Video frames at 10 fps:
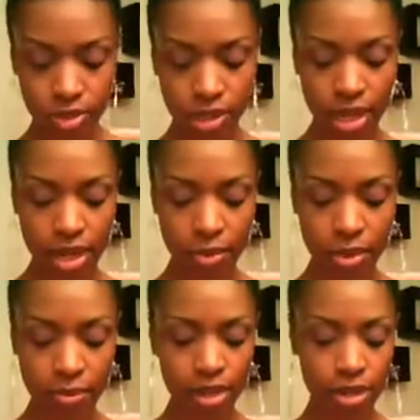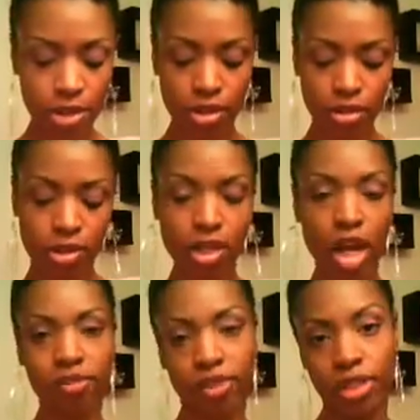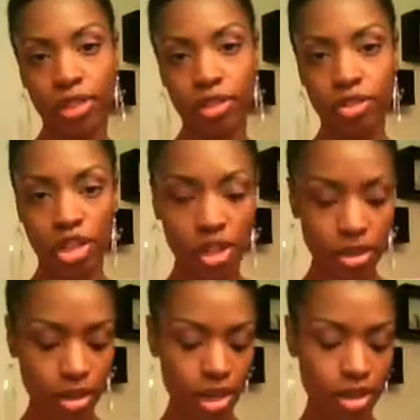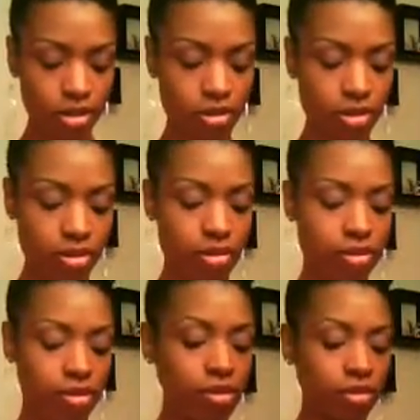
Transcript: I do the same with my little softy gel that I use.